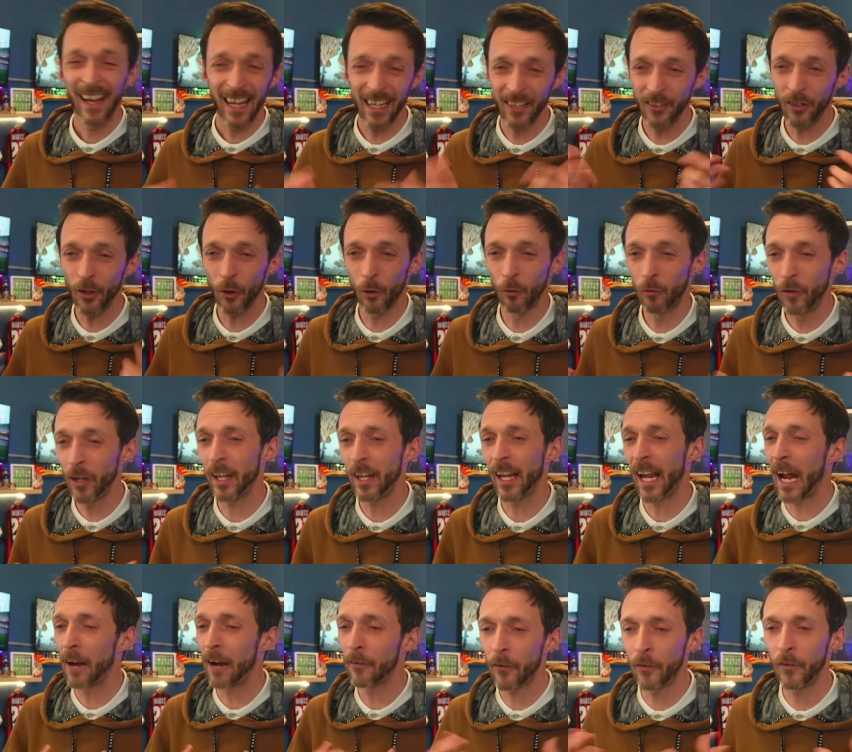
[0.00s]
And, you know,
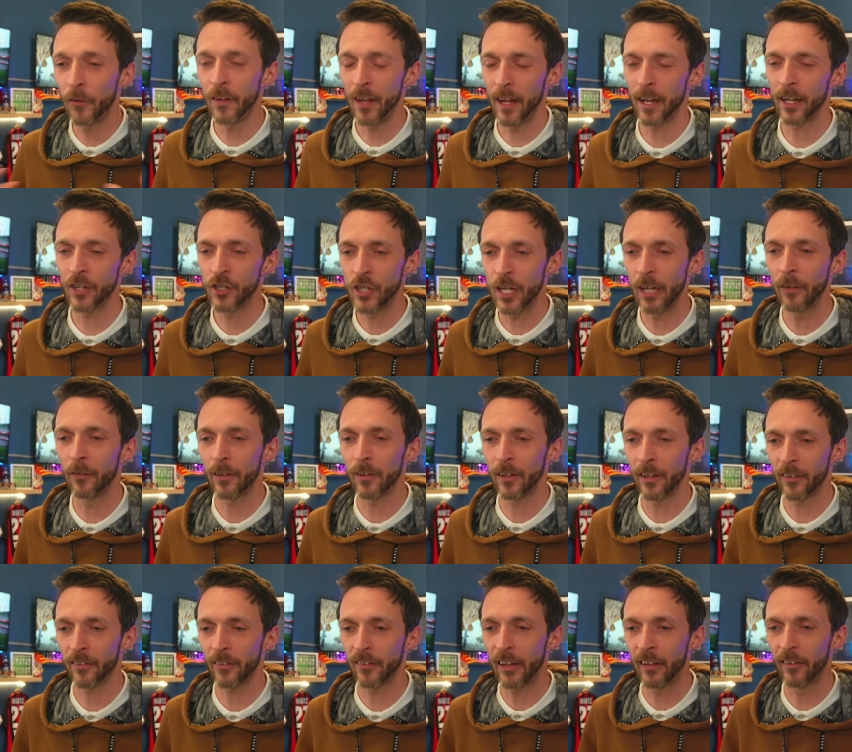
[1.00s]
really everything they're achieving
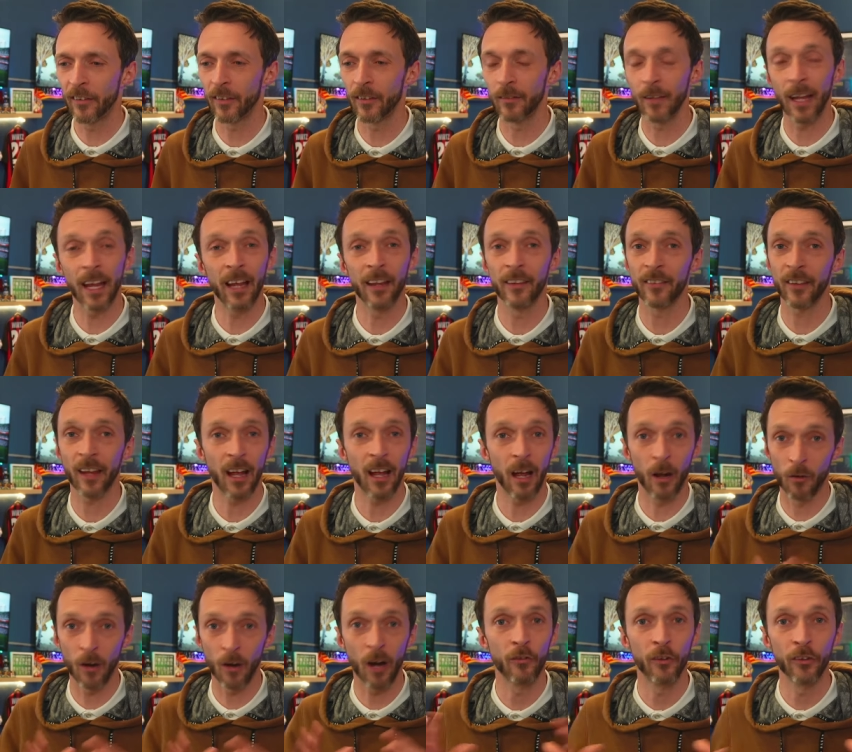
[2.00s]
this season is
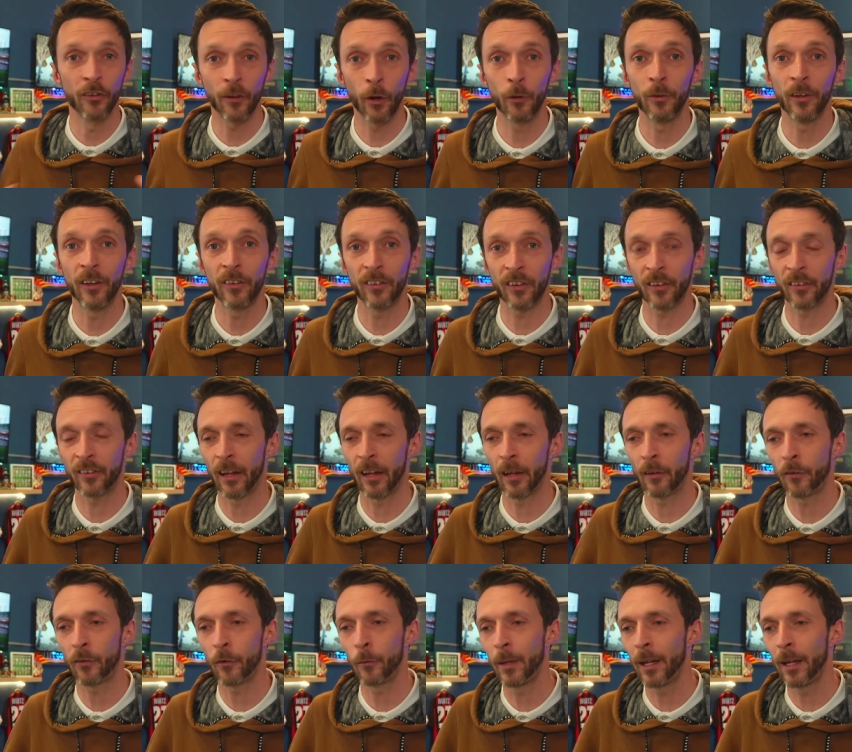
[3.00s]
a, a resounding
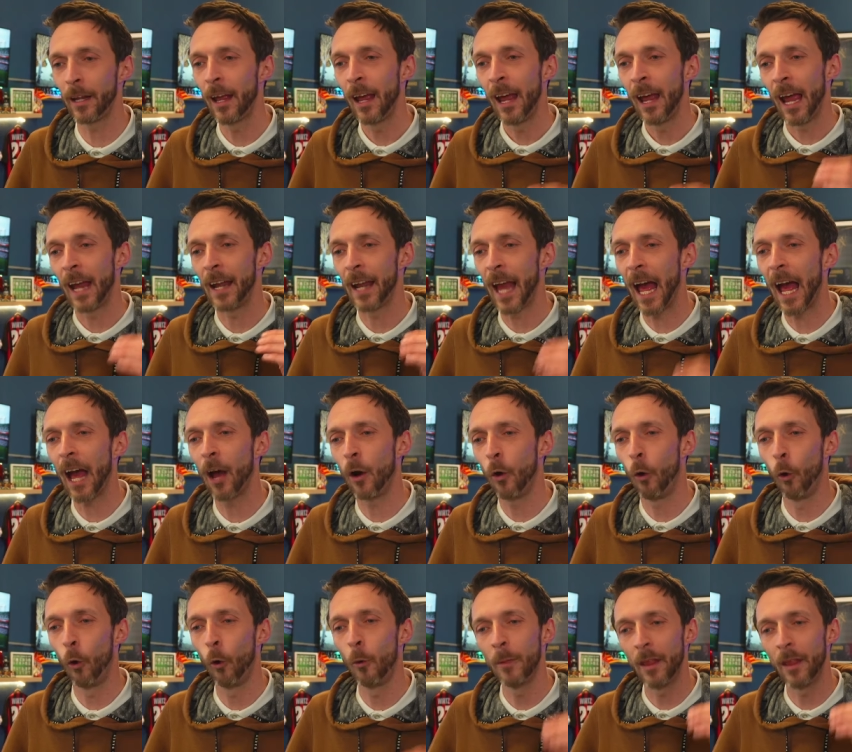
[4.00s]
success for me. And at
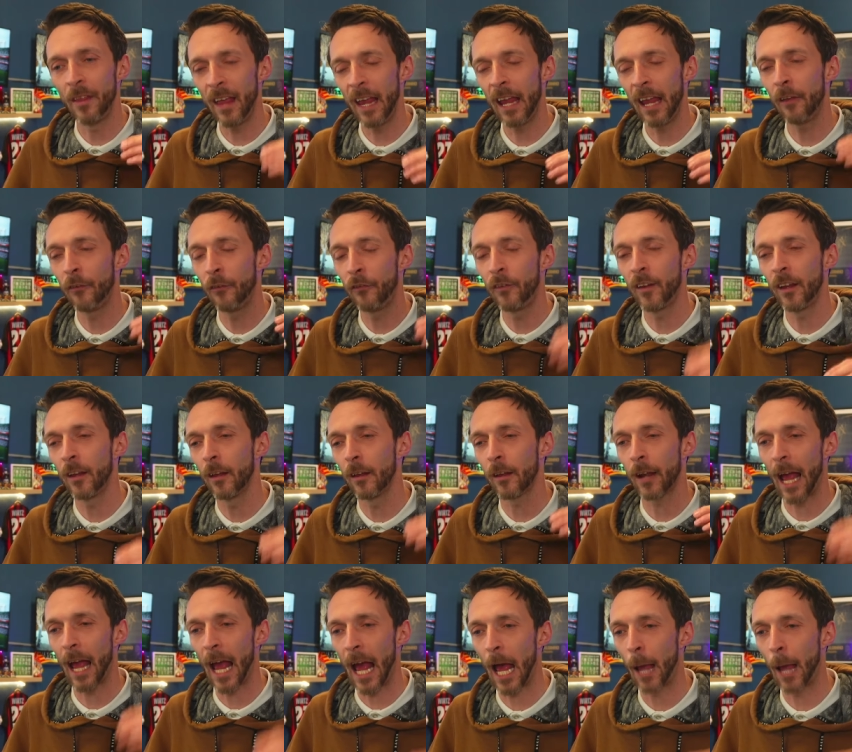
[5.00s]
home, they
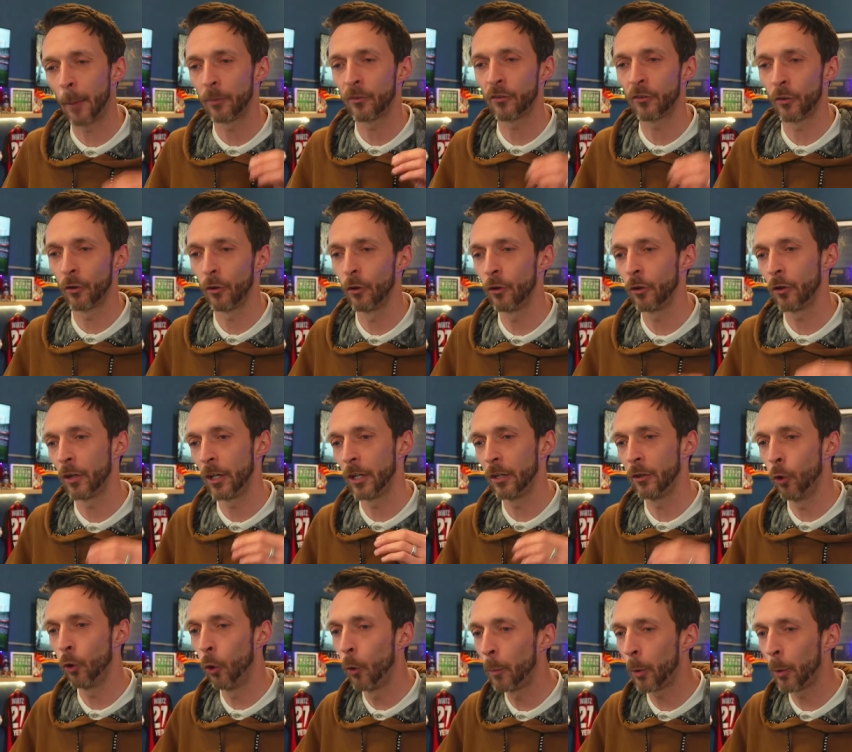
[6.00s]
fear absolutely
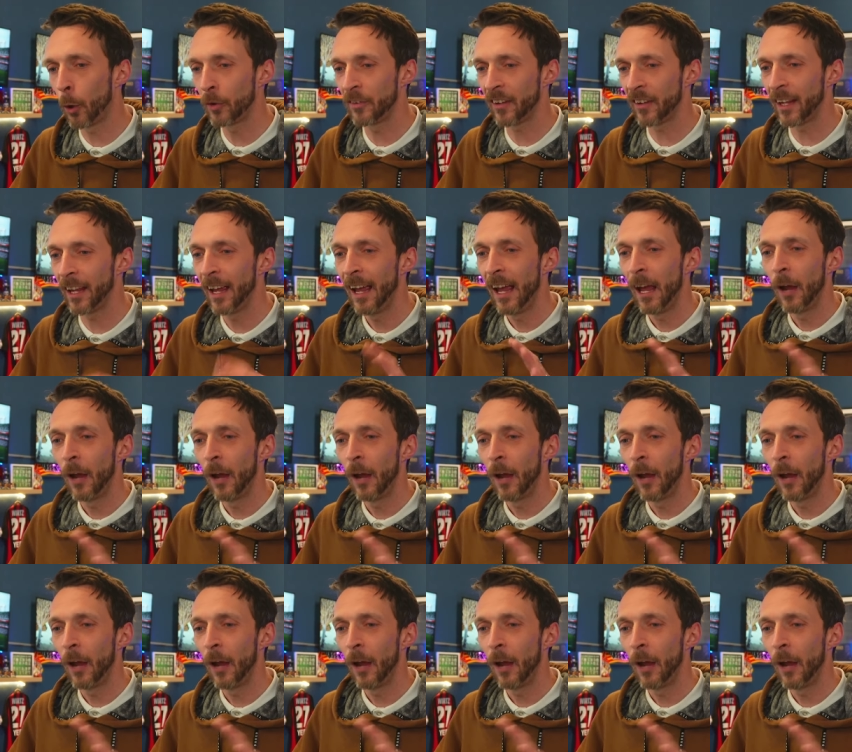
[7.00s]
nobody.